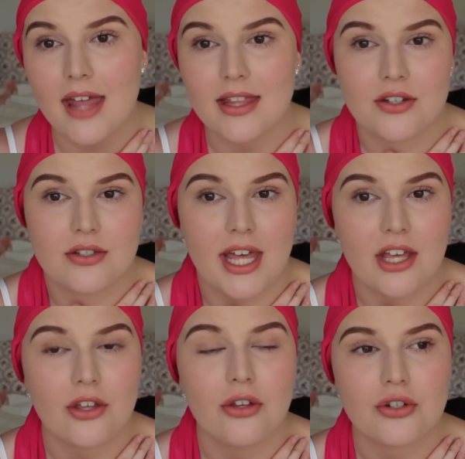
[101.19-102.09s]
and
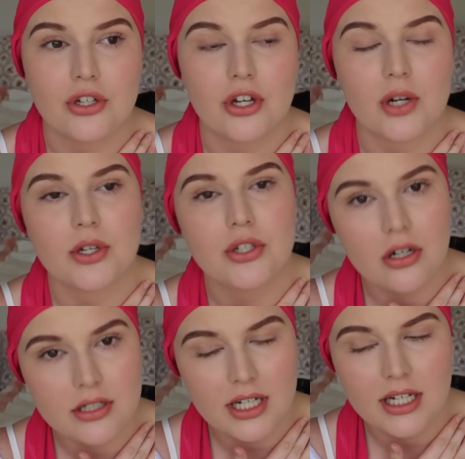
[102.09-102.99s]
they usually go to a
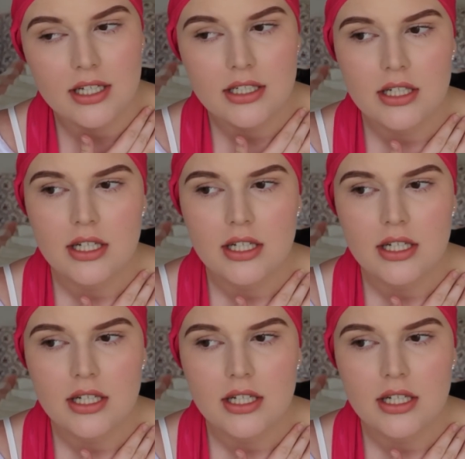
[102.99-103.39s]
doctor,